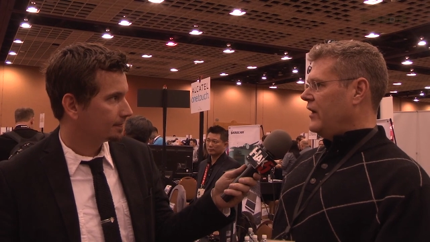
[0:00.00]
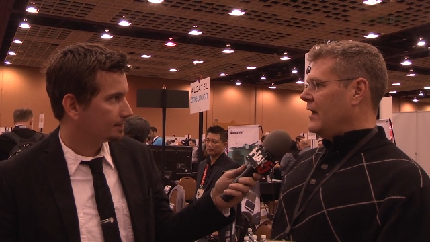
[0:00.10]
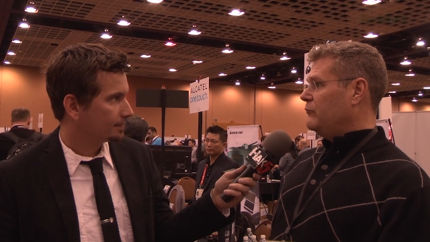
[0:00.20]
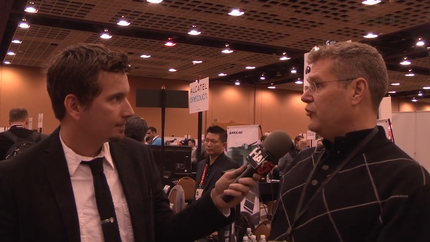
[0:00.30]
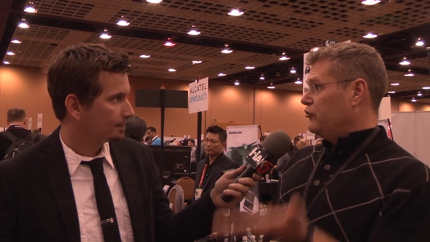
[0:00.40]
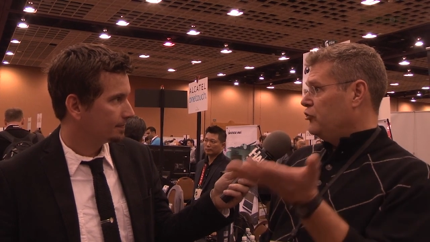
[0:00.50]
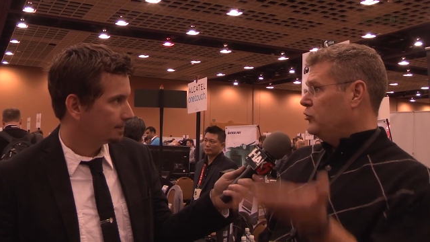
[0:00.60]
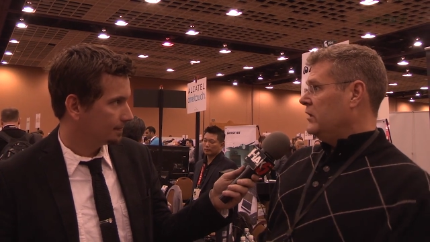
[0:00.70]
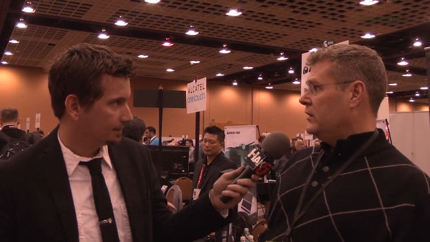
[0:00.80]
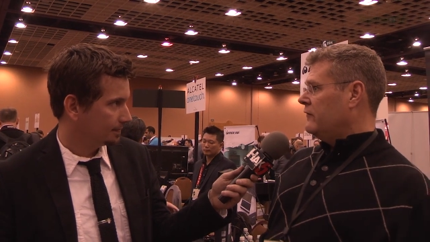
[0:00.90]
Speaker 1: times the
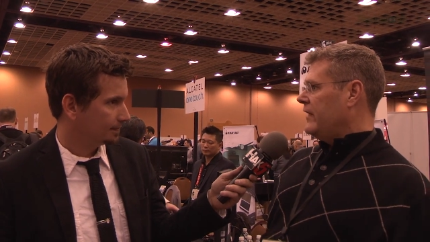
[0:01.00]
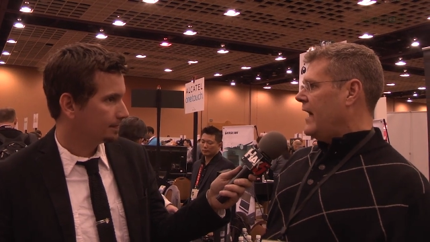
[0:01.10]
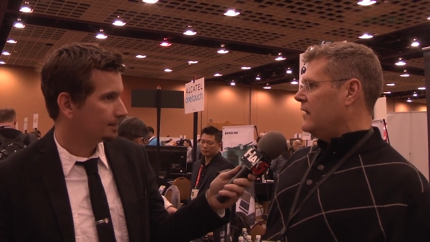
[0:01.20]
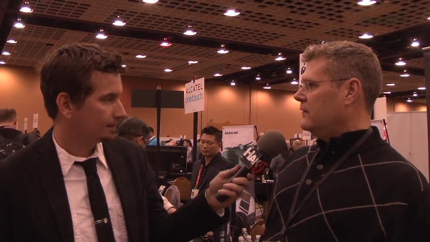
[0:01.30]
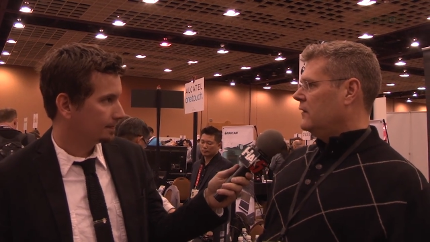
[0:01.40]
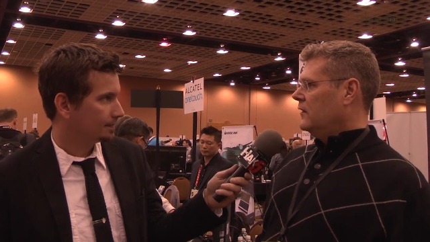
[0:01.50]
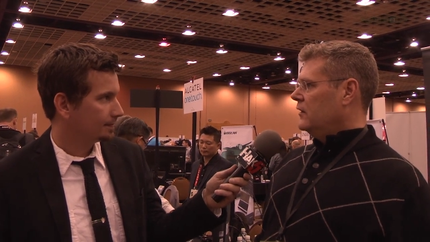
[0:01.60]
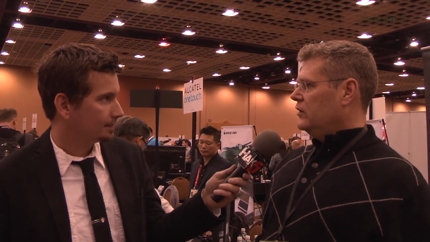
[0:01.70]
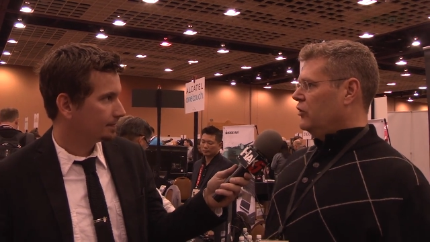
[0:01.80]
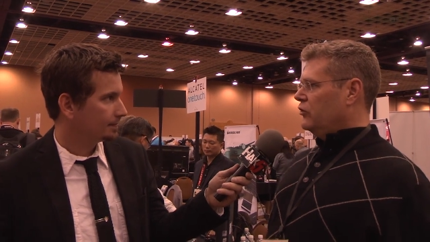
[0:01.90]
tuning of that
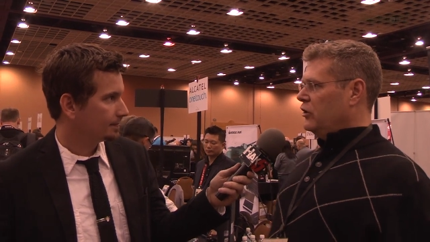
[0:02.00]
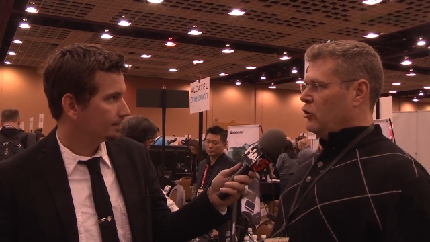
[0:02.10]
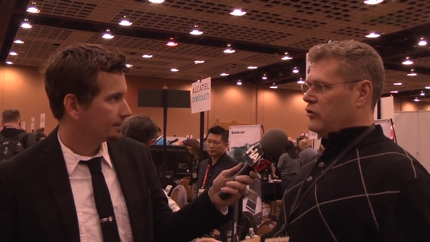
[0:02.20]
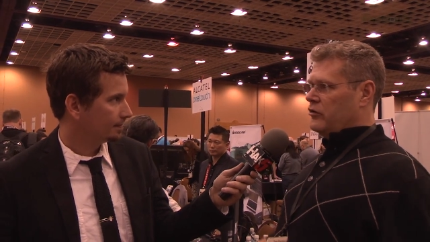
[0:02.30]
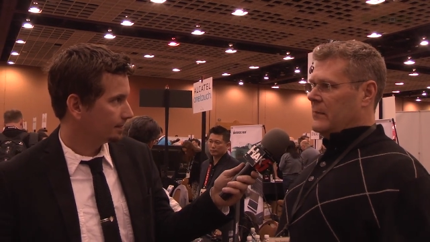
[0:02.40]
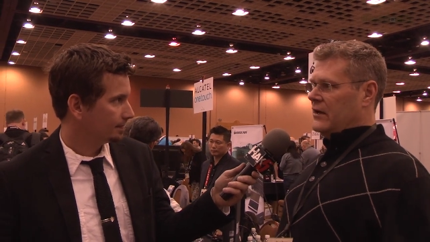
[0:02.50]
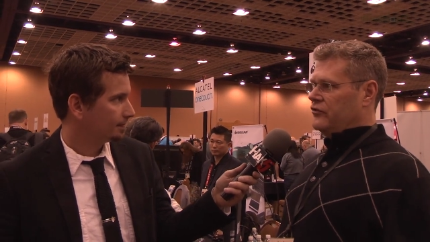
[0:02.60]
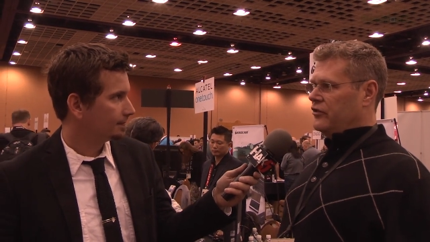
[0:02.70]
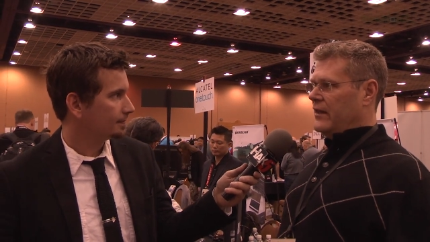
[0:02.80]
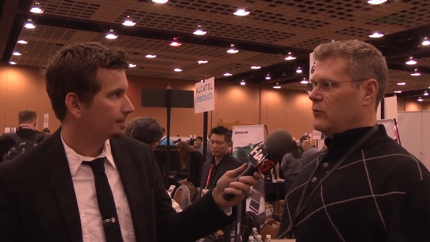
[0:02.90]
you know, in order to make
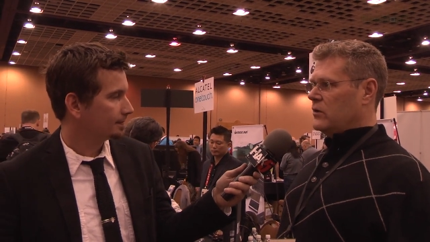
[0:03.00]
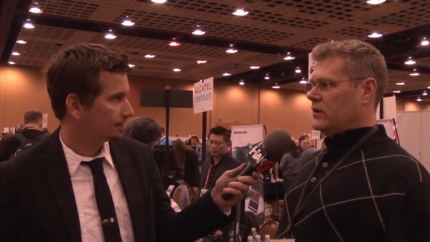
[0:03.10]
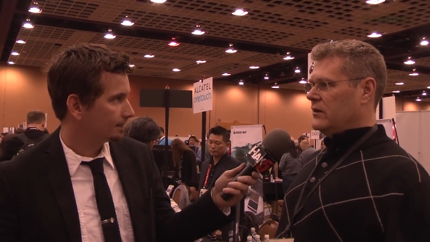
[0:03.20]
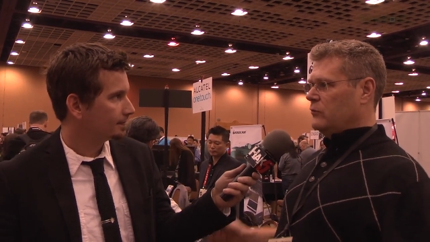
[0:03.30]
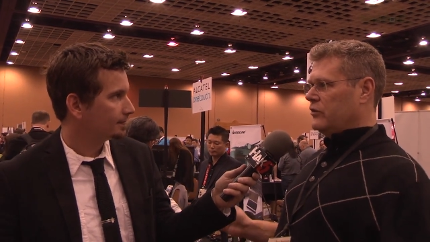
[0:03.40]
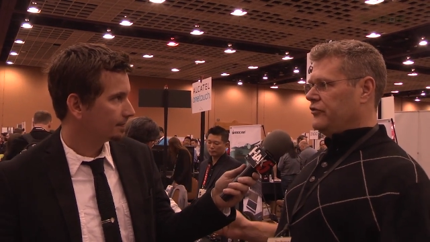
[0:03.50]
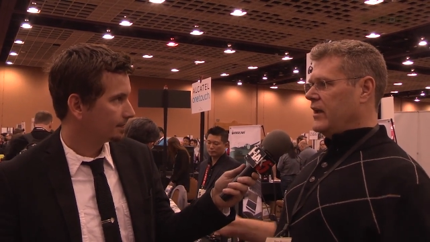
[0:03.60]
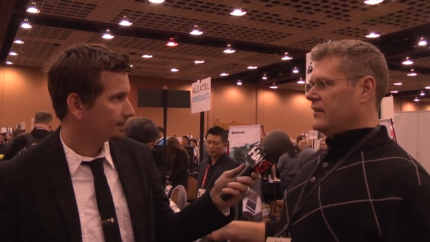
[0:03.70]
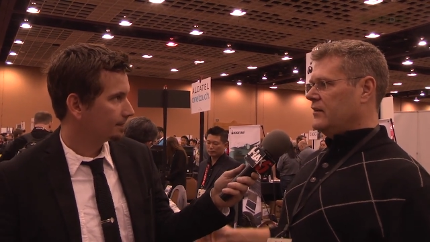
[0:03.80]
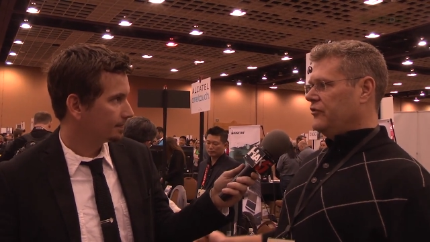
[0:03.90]
sure that we're, we're
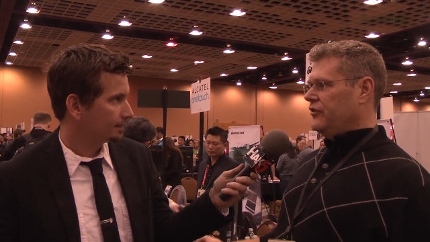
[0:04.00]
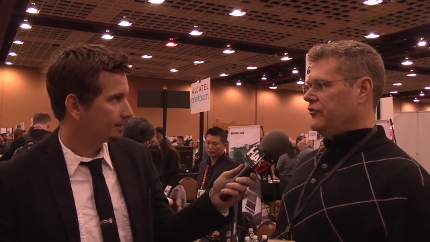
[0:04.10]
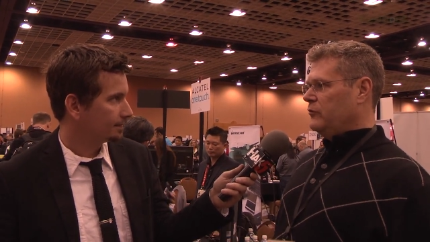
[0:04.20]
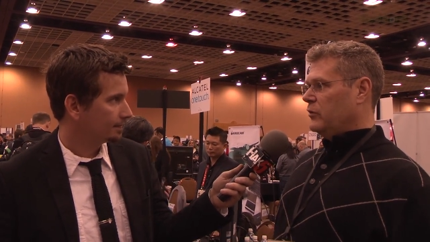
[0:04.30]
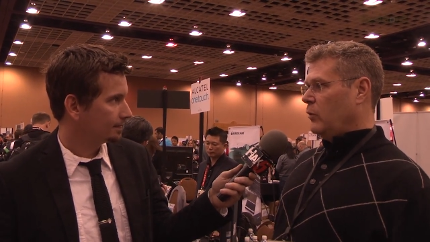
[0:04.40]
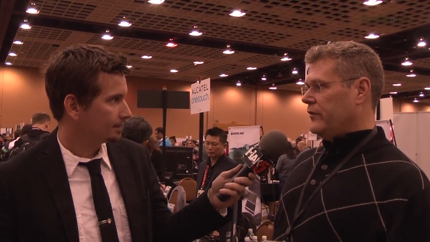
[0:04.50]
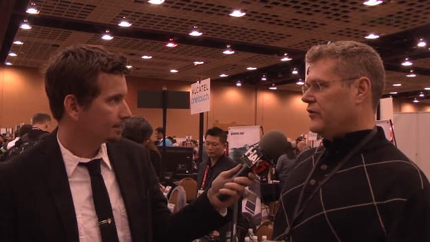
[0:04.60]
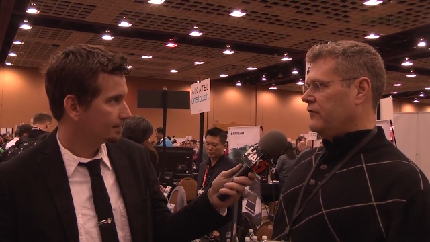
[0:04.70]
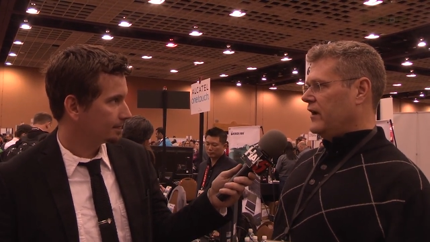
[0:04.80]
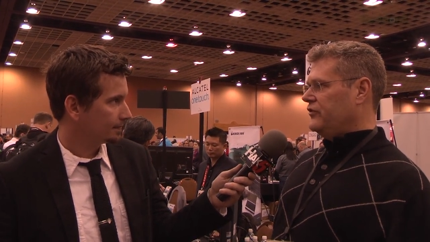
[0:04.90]
staying consistent with what
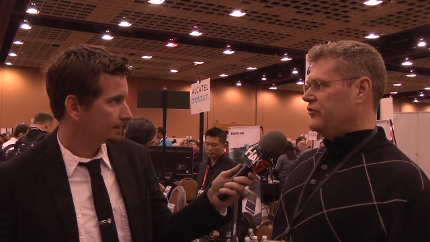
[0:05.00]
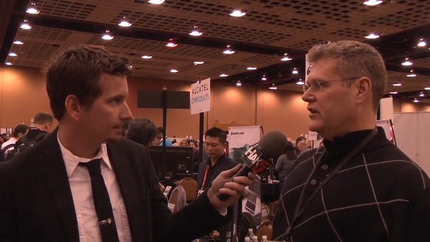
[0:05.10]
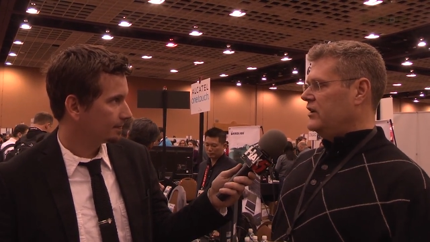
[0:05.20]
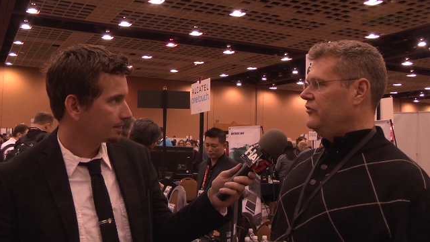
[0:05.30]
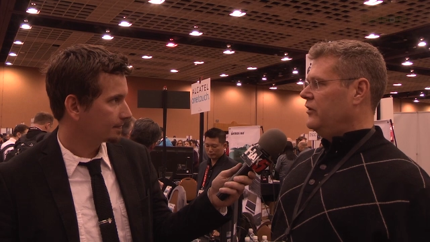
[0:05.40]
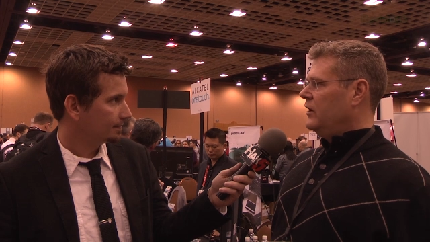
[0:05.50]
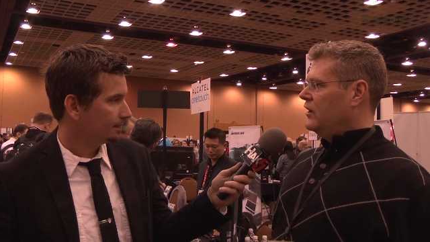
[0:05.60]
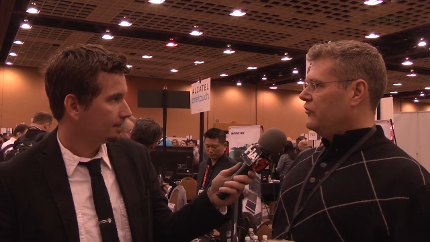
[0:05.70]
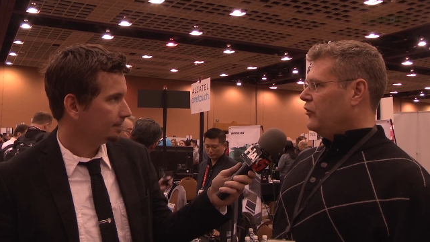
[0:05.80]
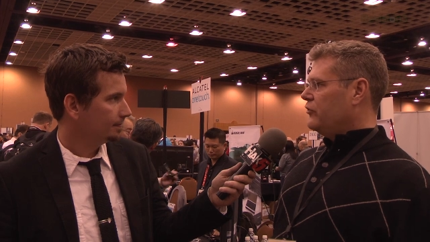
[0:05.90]
the device needs.
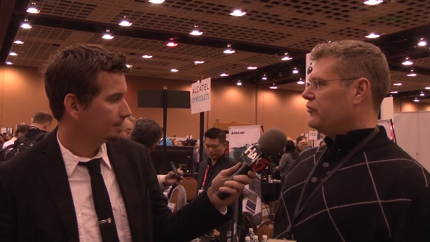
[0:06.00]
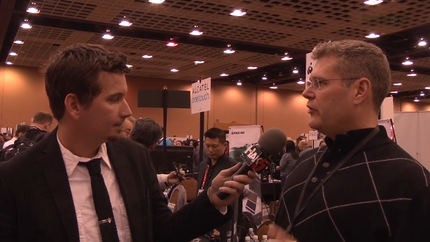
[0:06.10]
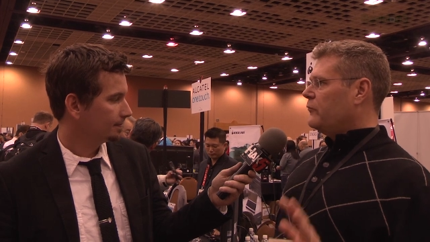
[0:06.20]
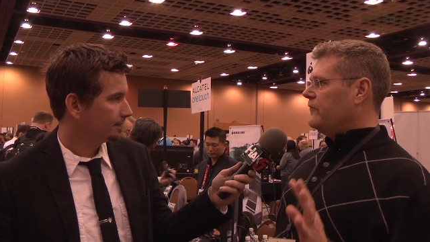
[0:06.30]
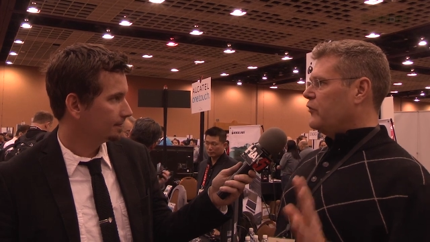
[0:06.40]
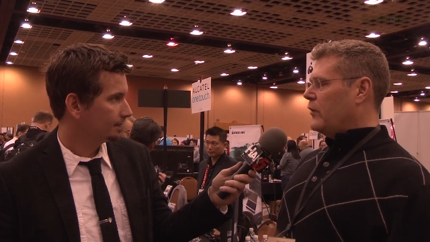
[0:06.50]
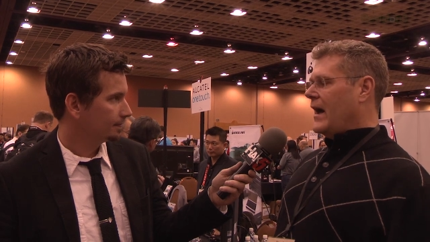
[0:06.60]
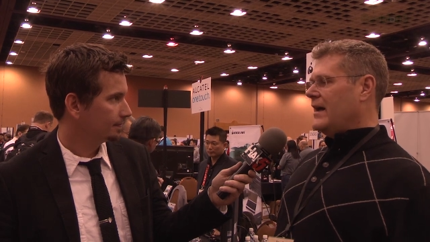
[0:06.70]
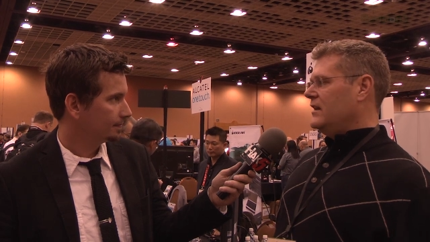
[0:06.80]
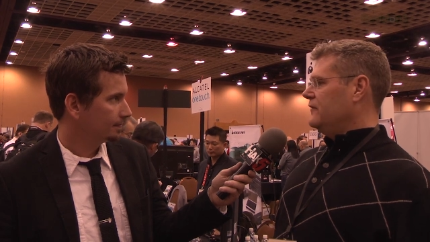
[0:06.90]
So there's a
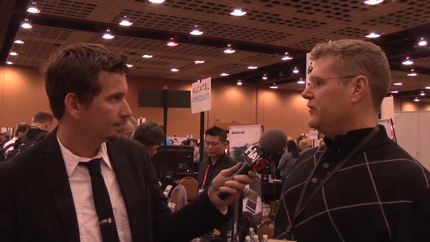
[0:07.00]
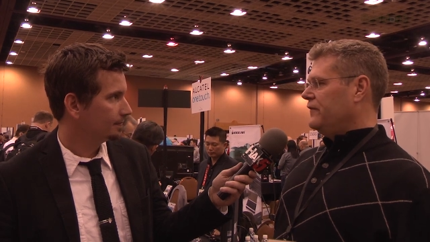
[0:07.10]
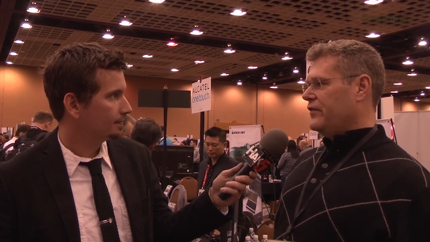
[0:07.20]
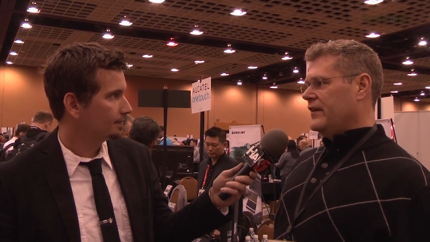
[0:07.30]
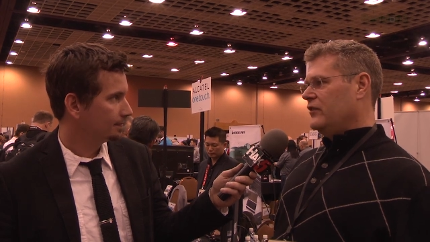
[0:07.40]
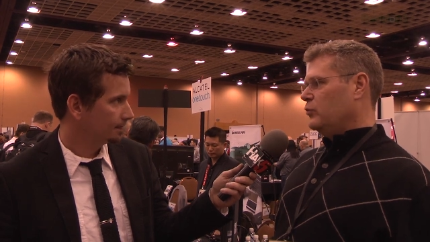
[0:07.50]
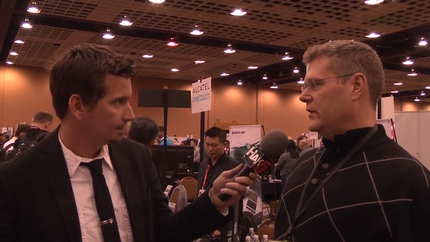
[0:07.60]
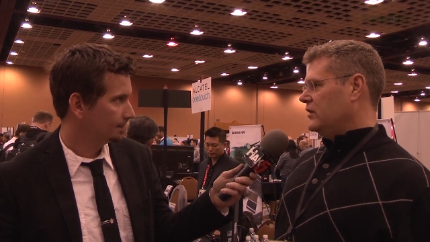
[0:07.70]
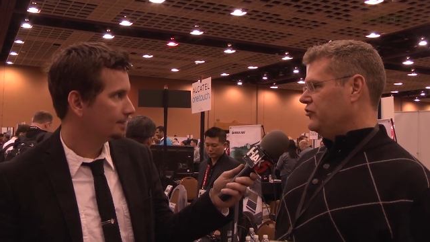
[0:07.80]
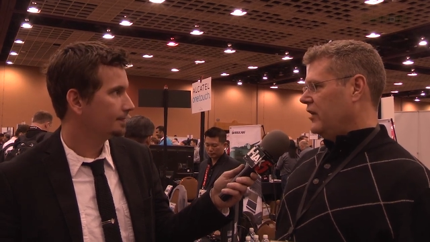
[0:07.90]
variety of different things
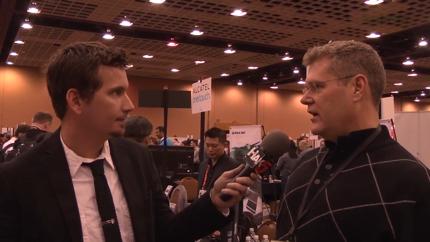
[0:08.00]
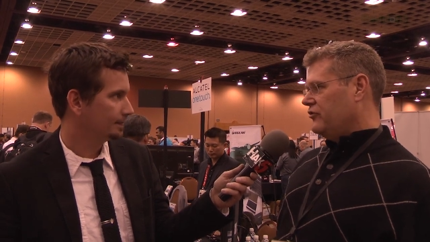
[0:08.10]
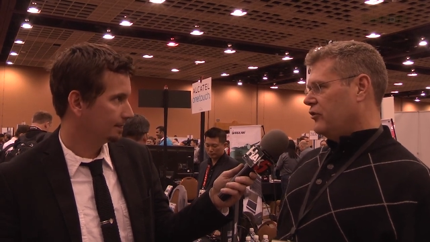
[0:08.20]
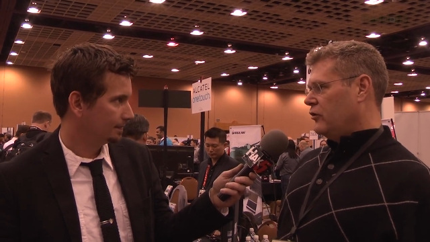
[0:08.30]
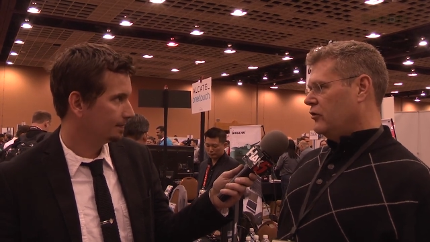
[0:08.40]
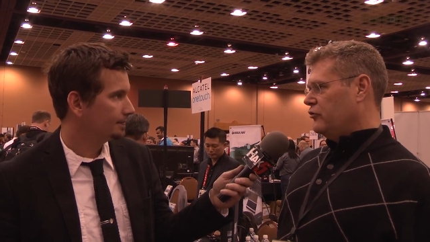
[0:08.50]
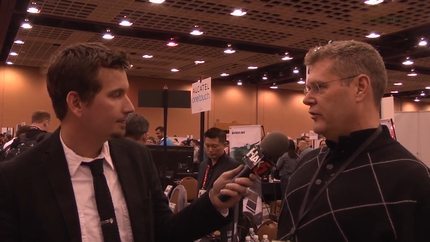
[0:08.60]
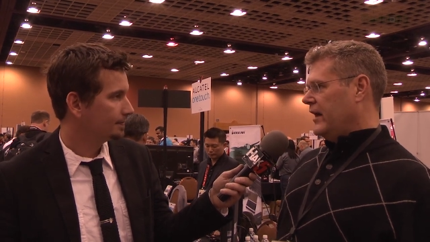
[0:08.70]
we can change in order to do